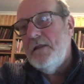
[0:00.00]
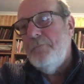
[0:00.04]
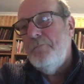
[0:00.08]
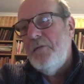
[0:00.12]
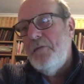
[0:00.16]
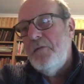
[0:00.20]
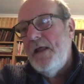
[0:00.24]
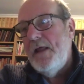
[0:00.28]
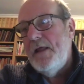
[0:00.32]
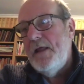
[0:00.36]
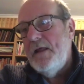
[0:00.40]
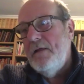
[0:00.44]

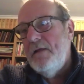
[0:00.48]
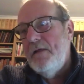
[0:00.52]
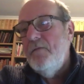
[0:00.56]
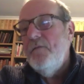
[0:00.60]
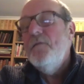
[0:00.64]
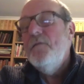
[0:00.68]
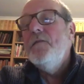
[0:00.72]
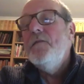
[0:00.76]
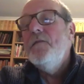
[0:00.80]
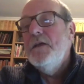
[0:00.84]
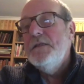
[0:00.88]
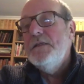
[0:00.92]
playing
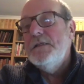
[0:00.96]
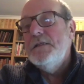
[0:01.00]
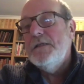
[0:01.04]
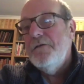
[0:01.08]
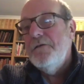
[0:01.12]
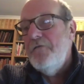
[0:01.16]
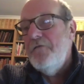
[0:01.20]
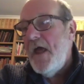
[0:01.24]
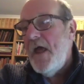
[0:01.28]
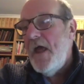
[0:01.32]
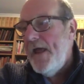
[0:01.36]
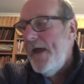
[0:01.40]
the
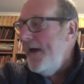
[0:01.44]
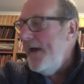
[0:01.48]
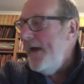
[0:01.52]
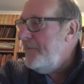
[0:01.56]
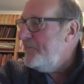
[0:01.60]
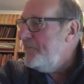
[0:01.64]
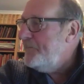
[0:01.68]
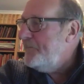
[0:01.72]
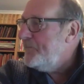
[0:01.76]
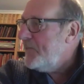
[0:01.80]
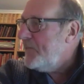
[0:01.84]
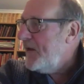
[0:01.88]
Surveyor,
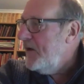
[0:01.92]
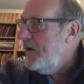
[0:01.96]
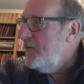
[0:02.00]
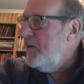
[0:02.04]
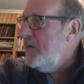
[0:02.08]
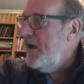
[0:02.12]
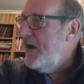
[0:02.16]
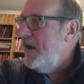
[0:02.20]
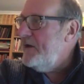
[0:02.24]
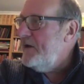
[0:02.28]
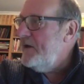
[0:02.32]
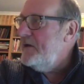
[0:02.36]
who
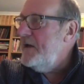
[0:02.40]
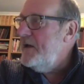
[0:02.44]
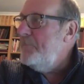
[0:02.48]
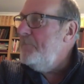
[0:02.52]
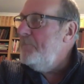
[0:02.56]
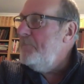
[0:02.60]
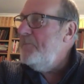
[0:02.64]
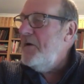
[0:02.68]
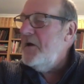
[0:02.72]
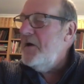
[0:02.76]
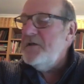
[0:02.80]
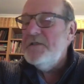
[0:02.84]
had an
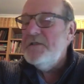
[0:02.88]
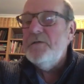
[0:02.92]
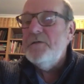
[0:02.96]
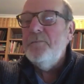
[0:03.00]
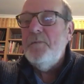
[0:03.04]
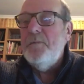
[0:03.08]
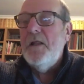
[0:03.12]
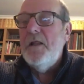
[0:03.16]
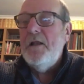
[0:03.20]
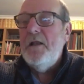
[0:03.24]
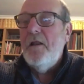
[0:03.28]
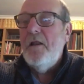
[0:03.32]

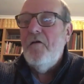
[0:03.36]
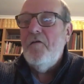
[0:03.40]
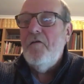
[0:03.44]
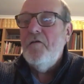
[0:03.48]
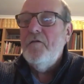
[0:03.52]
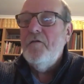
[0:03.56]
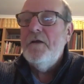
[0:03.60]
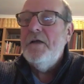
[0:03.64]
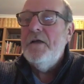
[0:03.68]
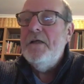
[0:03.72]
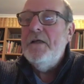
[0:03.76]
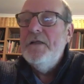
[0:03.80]
impossibly
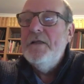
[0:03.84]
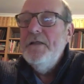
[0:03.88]
long,